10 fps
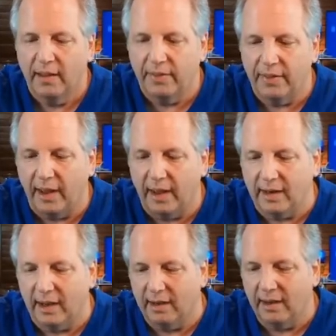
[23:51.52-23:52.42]
that
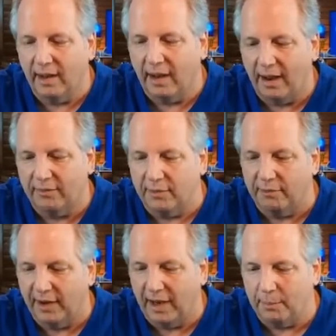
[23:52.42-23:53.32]
after
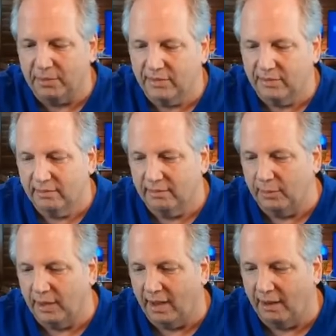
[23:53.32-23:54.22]
VAMPs,
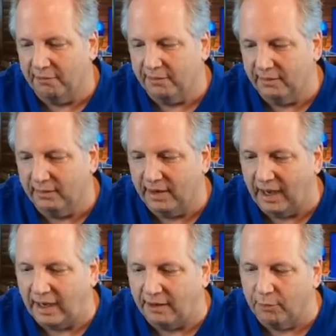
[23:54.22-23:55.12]
we have an
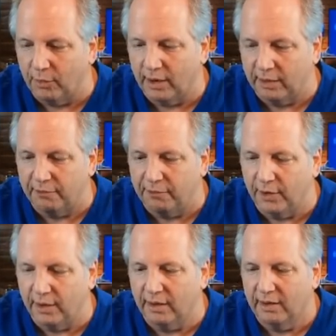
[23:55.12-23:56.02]
8,400
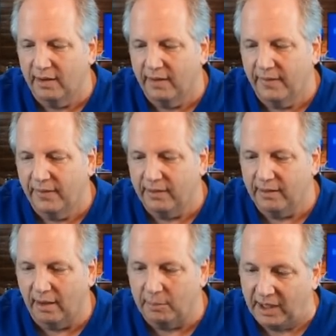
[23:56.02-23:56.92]
foot
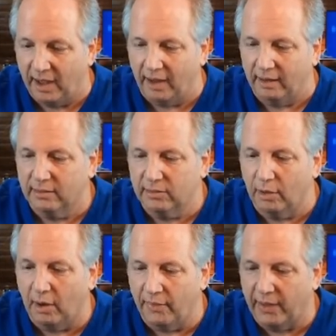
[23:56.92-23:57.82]
MEA. So
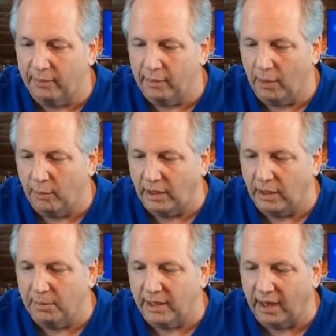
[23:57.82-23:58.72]
on that route, we need to
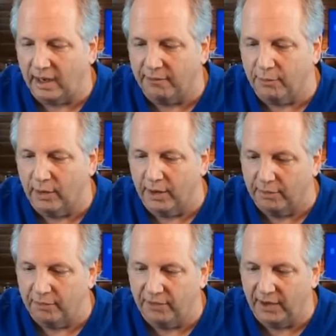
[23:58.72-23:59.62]
be at
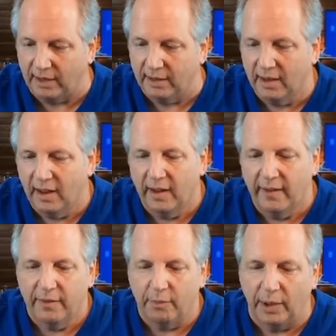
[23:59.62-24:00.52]
8,400 feet.
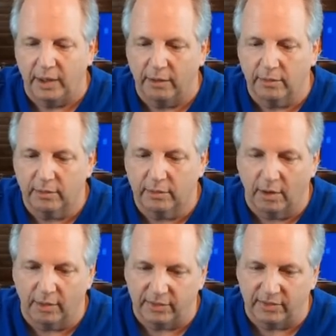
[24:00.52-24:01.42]
We could go
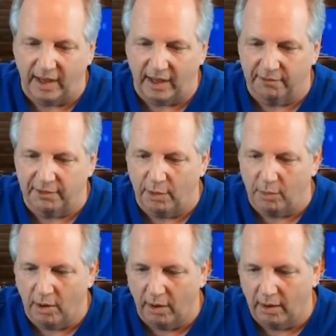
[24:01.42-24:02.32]
to Seattle
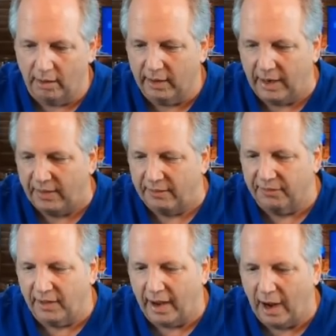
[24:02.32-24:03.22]
VOR and then
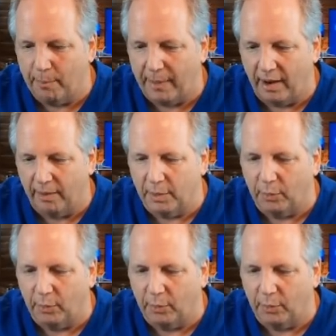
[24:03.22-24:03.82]
fly outbound, but